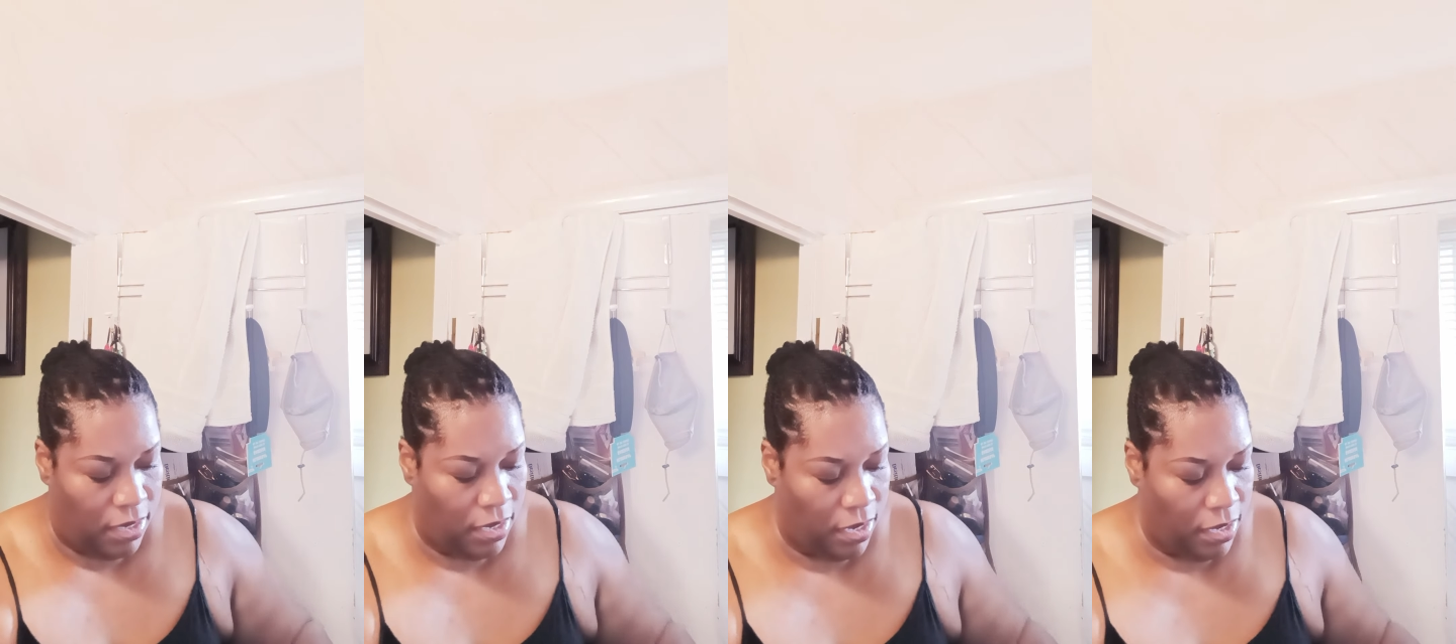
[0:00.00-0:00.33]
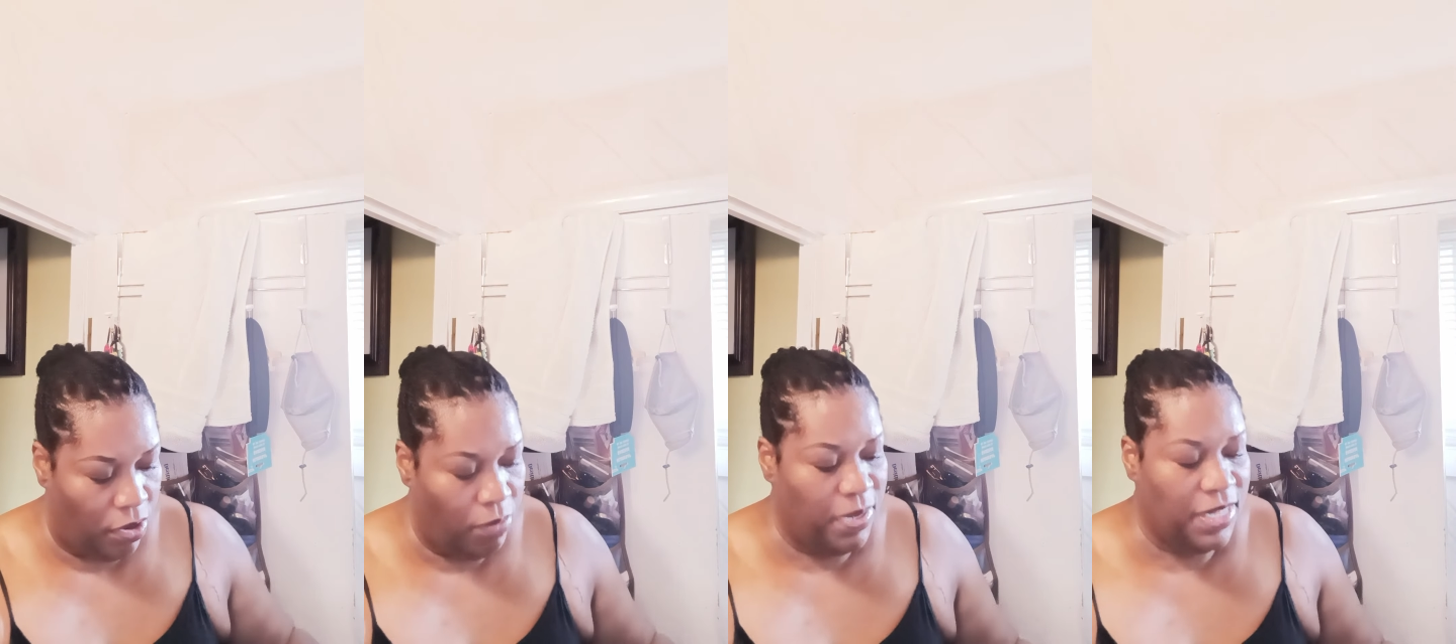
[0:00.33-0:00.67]

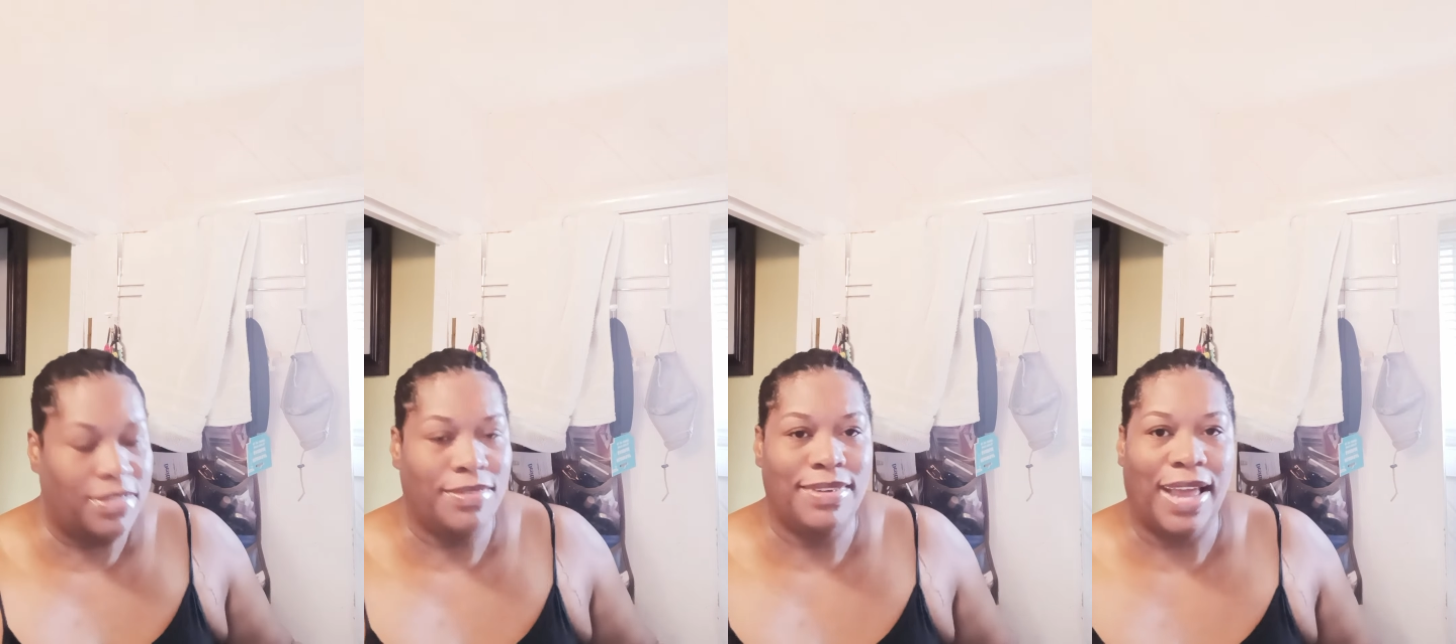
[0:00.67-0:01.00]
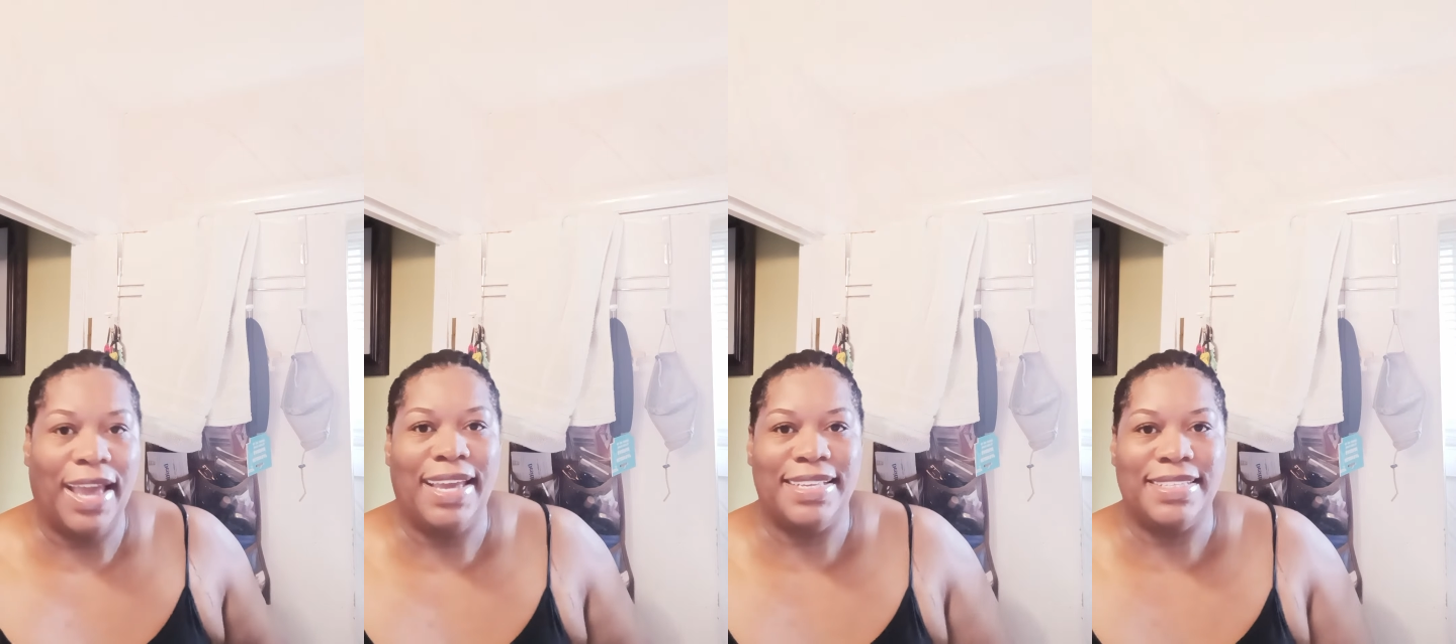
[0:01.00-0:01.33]
Don't be too
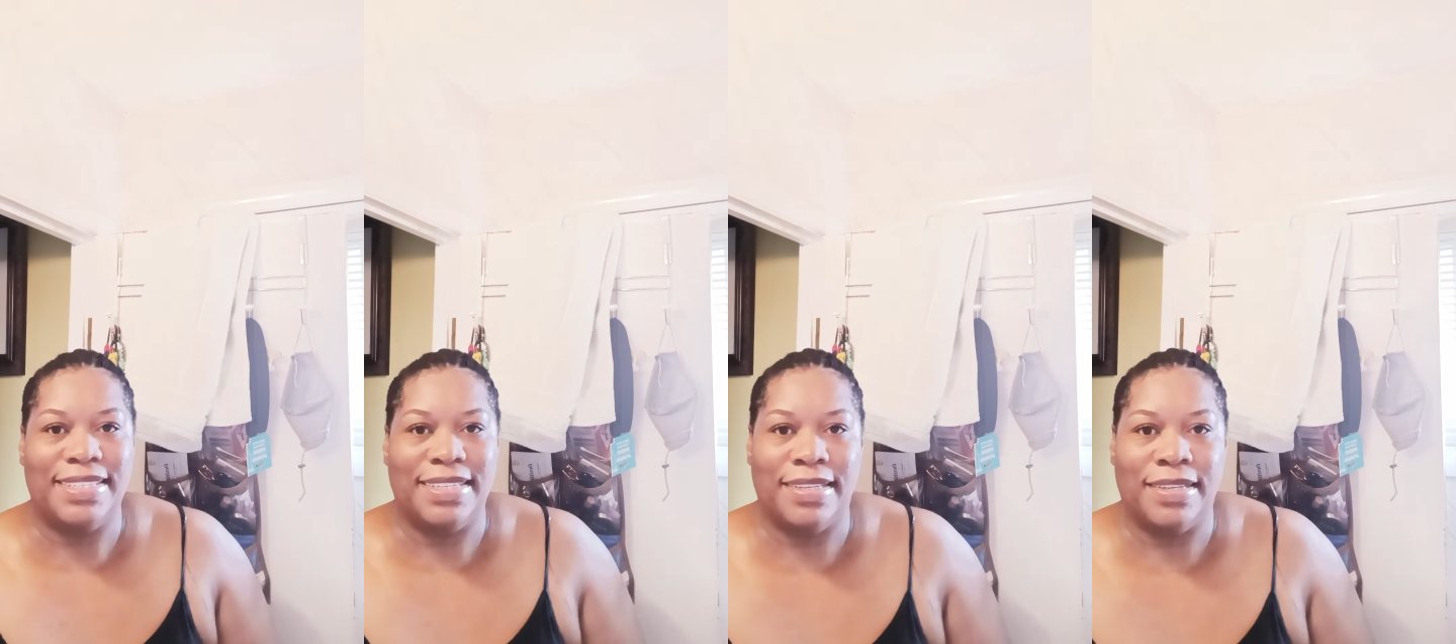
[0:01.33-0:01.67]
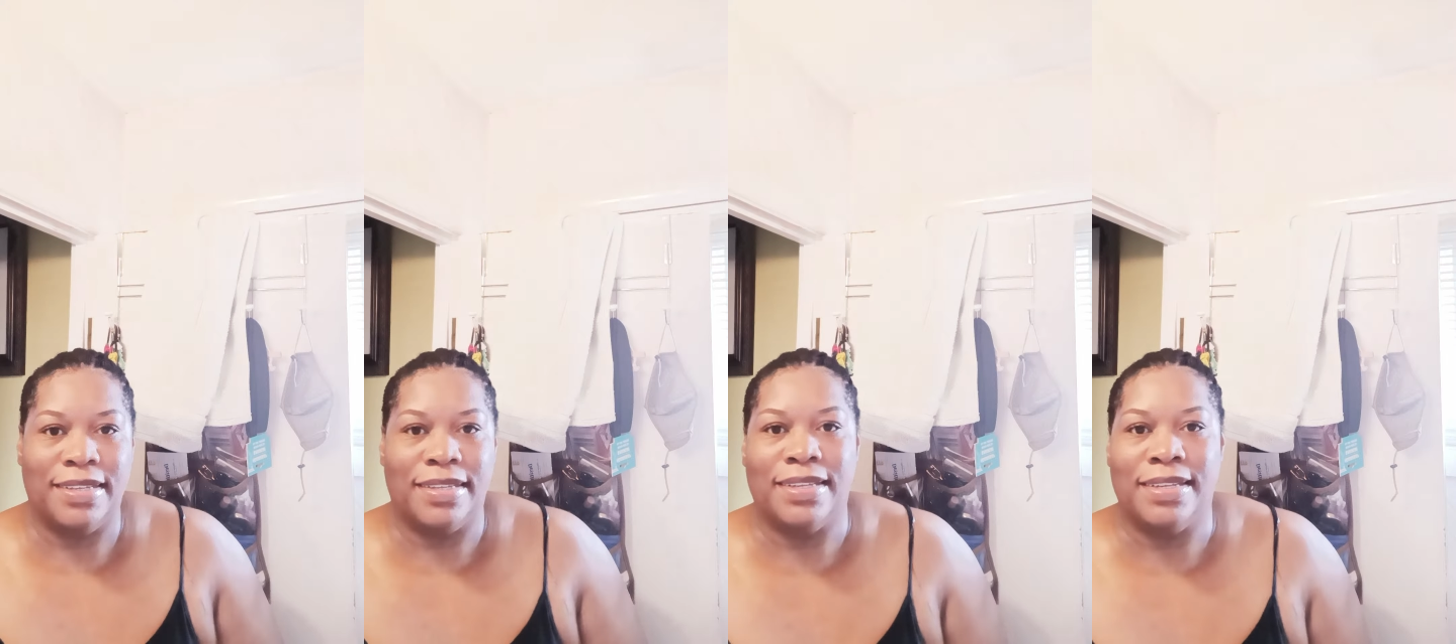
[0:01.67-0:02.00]
nice
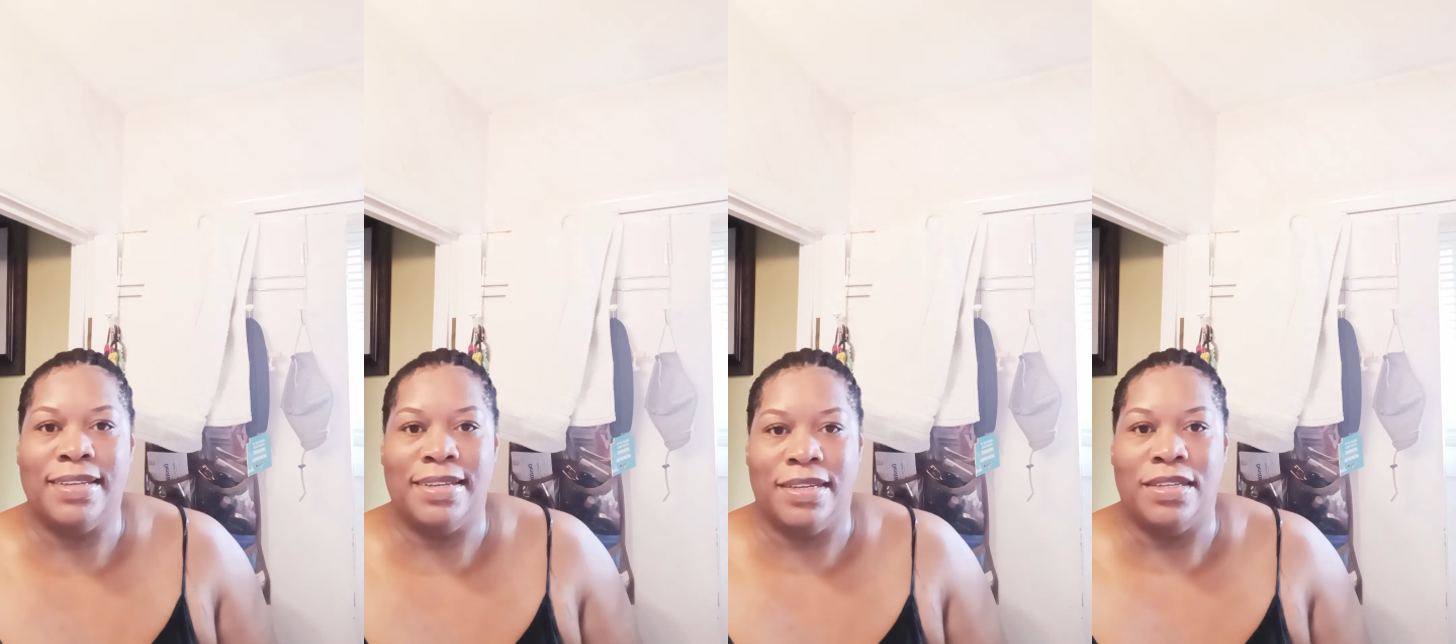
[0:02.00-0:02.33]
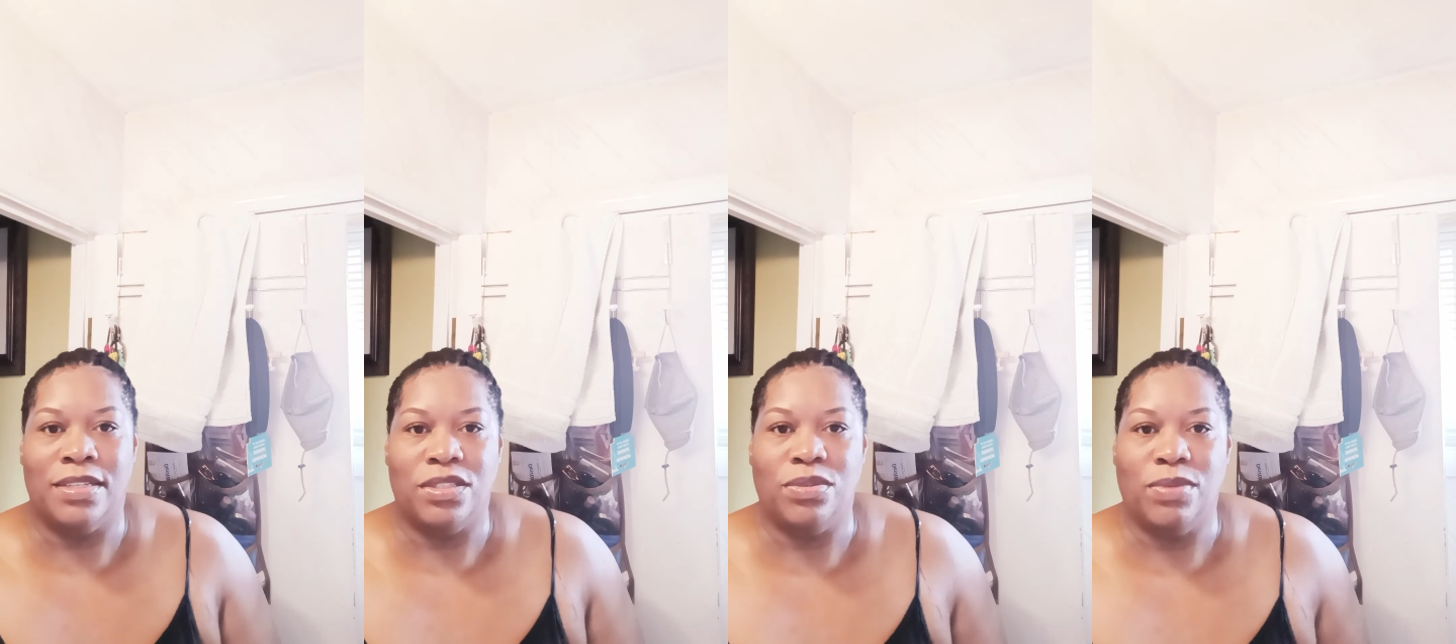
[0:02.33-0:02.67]

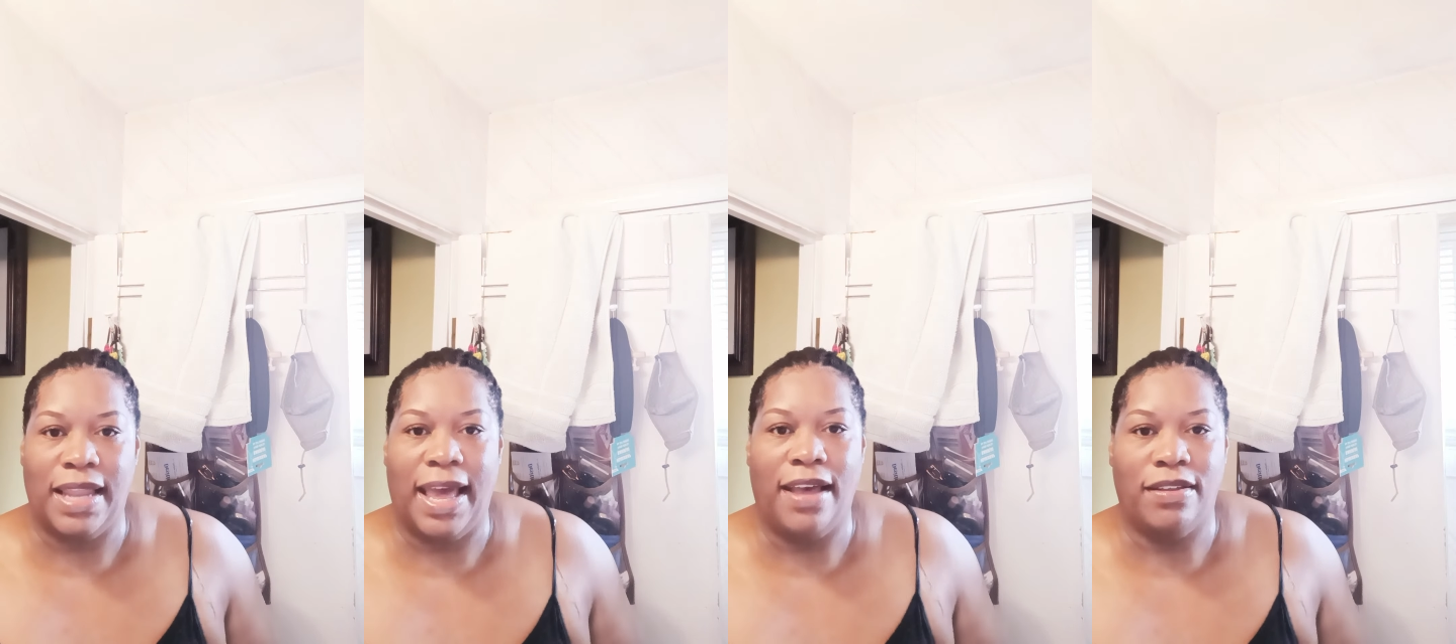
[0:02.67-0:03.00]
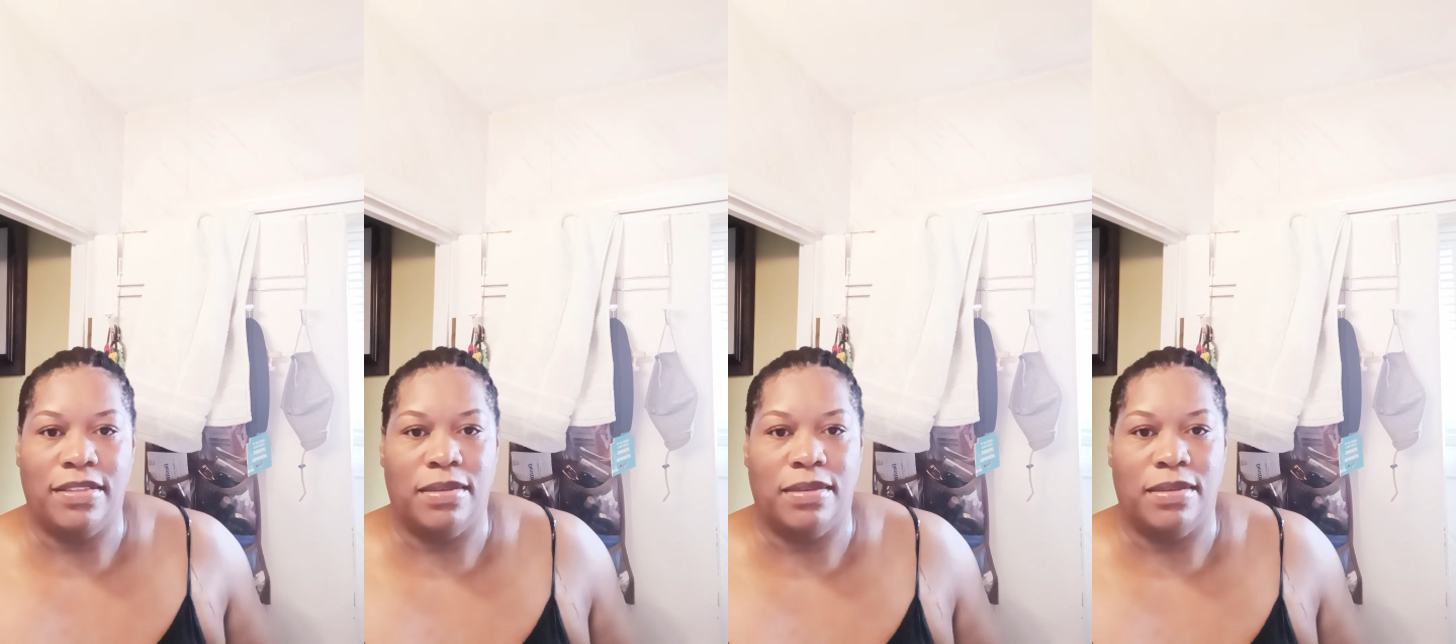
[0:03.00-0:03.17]
to allow them